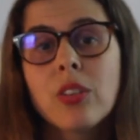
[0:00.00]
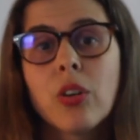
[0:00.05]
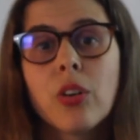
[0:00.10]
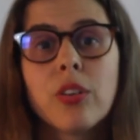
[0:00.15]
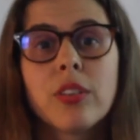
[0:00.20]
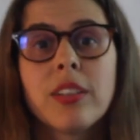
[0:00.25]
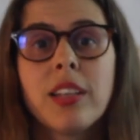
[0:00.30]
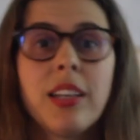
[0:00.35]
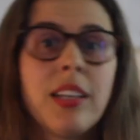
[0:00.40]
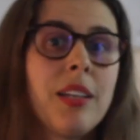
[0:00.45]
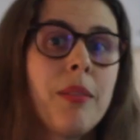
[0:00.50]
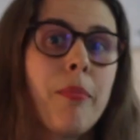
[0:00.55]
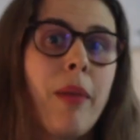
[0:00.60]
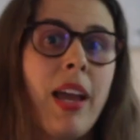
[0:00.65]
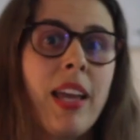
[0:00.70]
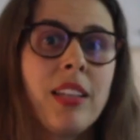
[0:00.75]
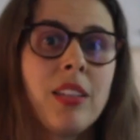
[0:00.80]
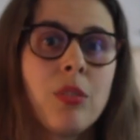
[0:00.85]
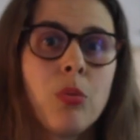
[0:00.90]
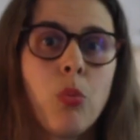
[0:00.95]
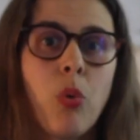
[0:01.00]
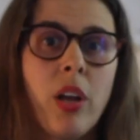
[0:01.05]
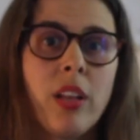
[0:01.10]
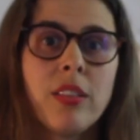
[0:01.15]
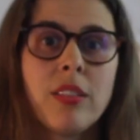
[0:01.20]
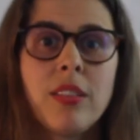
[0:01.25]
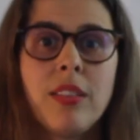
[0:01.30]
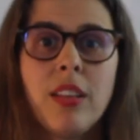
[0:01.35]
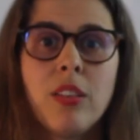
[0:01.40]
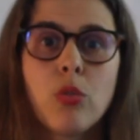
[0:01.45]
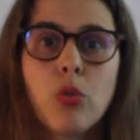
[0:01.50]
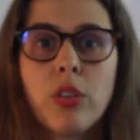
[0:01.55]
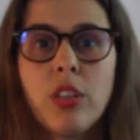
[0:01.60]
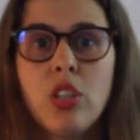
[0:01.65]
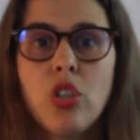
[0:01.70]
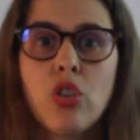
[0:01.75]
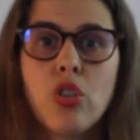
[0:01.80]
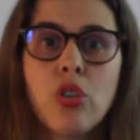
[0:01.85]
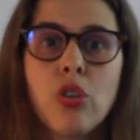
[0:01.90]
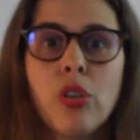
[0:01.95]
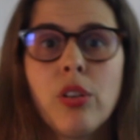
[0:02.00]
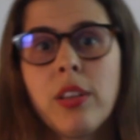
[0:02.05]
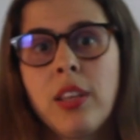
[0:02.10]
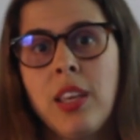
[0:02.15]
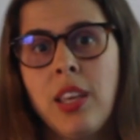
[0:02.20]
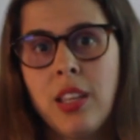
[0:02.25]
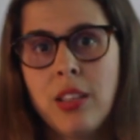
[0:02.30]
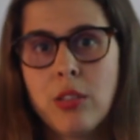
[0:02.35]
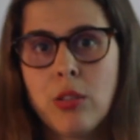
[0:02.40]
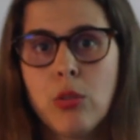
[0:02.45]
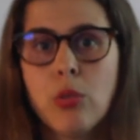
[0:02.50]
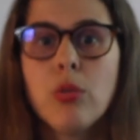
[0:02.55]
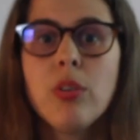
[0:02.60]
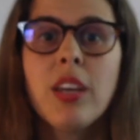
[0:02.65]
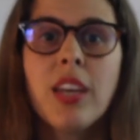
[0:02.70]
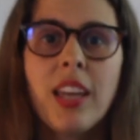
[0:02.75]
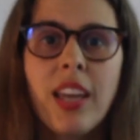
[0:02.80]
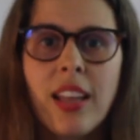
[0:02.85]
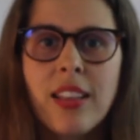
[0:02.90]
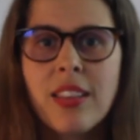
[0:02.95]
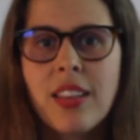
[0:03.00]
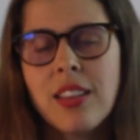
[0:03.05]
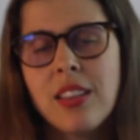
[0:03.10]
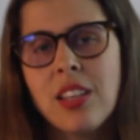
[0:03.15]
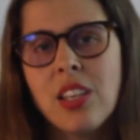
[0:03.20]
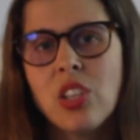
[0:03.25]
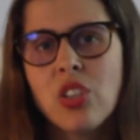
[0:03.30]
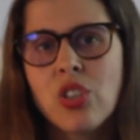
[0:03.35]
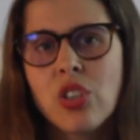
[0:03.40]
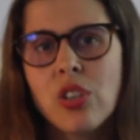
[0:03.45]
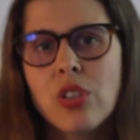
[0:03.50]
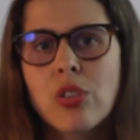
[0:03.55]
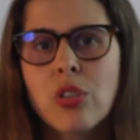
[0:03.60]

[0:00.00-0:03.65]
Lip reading: or they might want the traditional kids looking at the teacher.